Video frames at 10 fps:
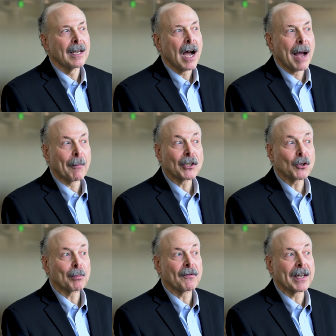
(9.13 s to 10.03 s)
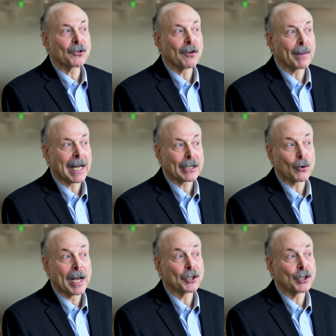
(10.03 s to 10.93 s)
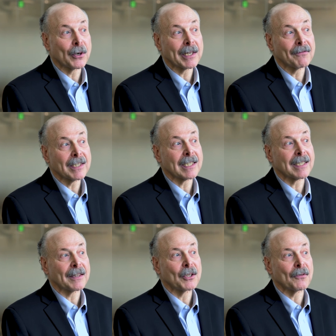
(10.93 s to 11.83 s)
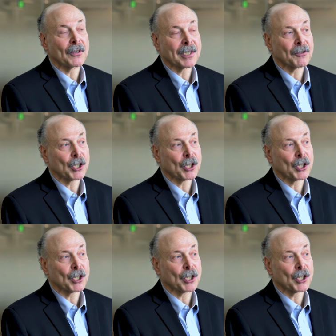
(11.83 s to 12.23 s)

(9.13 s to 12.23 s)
I'm also a professor of molecular engineering and physics at the University of